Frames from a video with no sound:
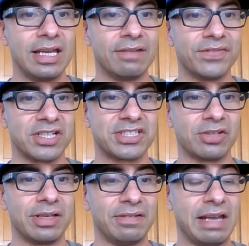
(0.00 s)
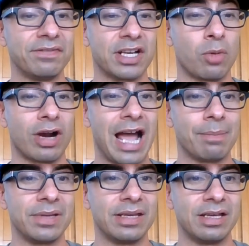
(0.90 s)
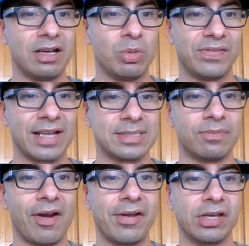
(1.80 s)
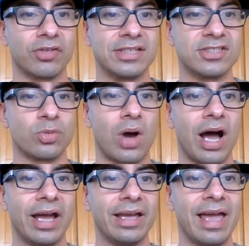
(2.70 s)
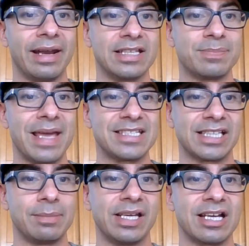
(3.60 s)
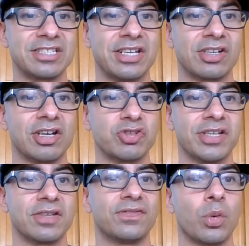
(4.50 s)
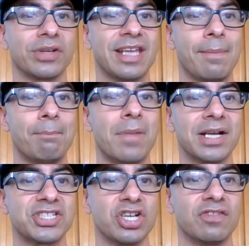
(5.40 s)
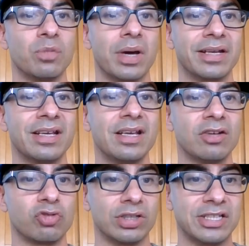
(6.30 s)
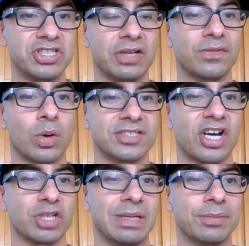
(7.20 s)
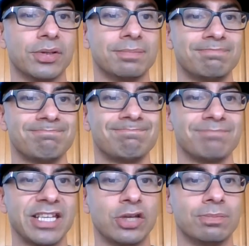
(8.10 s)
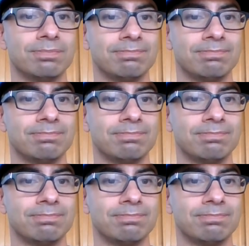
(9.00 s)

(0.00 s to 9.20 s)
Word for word: if they're still if they're more happy, we've got some very good reasons why, and it's basically because their countries afford them much of what religion affords other people. Thank you.